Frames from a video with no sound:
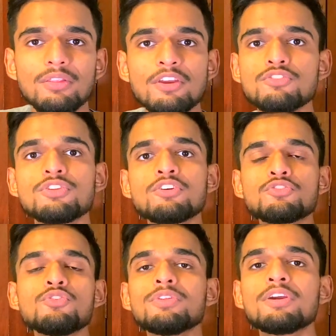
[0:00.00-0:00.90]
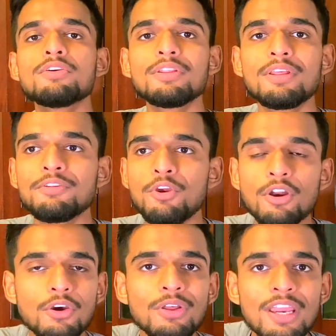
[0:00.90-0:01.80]
You're
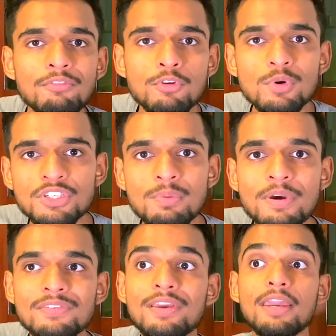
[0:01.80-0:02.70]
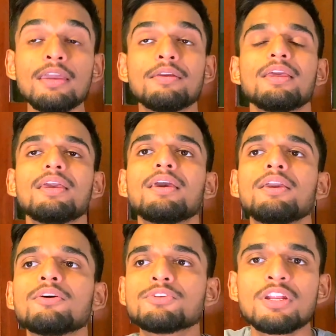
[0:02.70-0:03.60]
not going to get viewership by saying, hey,
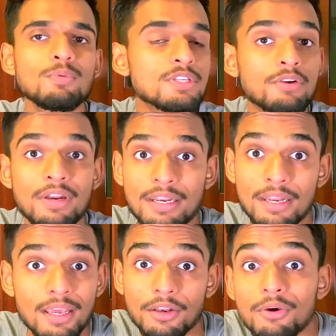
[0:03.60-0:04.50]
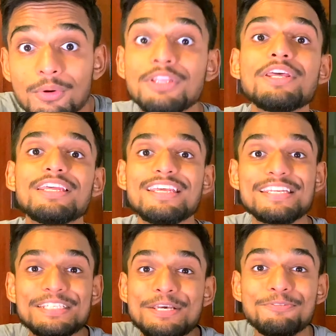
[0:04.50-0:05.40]
today was a great day. No,
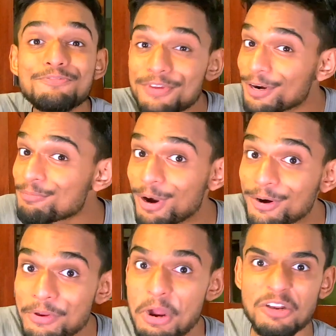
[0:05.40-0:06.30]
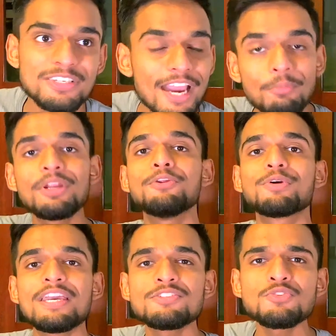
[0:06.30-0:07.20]
it's fear mongering. You got to say how many new
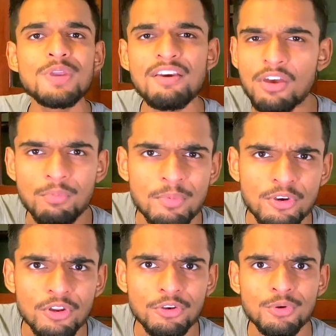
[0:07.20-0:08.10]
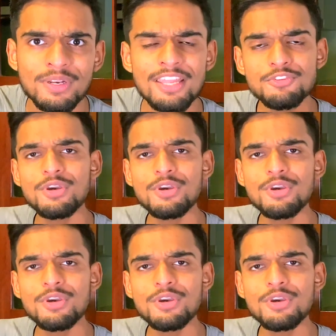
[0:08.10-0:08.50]
cases you have, how many new deaths